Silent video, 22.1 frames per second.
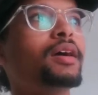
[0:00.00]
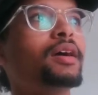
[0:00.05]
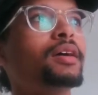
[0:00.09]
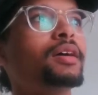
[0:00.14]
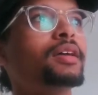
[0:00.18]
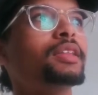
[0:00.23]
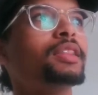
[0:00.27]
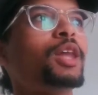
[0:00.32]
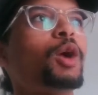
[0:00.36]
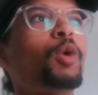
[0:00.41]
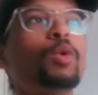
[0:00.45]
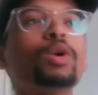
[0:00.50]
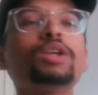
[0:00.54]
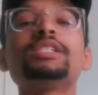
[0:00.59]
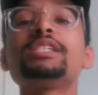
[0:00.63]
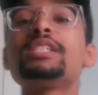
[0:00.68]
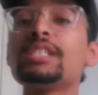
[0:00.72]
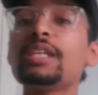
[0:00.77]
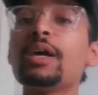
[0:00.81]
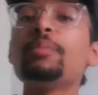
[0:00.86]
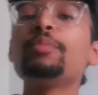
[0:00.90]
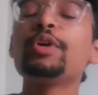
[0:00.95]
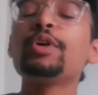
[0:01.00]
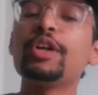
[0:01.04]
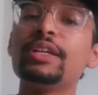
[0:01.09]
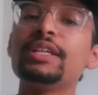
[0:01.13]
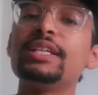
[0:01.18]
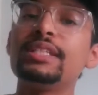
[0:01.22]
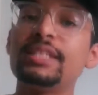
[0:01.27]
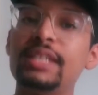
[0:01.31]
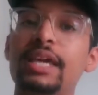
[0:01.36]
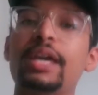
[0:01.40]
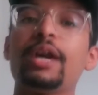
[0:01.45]
there was some good
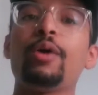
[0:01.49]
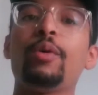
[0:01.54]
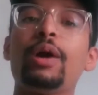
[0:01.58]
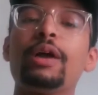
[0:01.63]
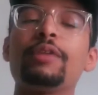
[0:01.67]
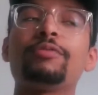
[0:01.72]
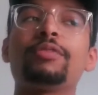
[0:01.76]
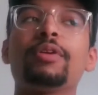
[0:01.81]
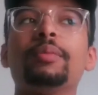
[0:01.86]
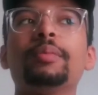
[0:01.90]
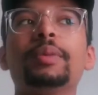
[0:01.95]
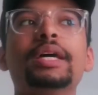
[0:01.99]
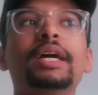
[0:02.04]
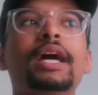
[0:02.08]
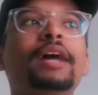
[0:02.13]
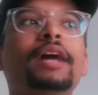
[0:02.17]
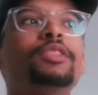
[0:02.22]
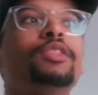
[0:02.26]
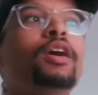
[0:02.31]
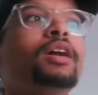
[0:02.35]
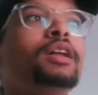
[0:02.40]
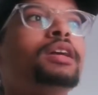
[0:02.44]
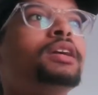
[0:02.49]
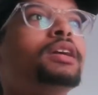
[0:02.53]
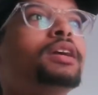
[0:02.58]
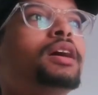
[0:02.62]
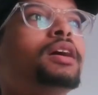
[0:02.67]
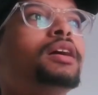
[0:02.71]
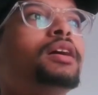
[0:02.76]
to take away from it. I thought he